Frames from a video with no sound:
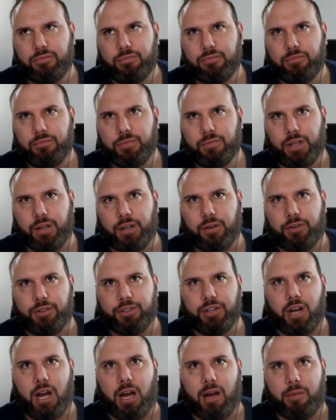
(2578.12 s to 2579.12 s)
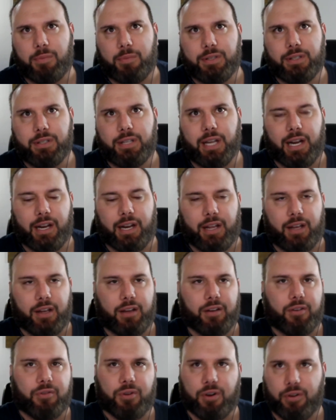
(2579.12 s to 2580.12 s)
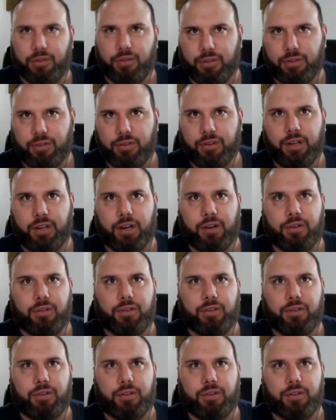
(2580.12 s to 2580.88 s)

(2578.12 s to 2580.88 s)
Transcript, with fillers: you know, job data, growth, you know,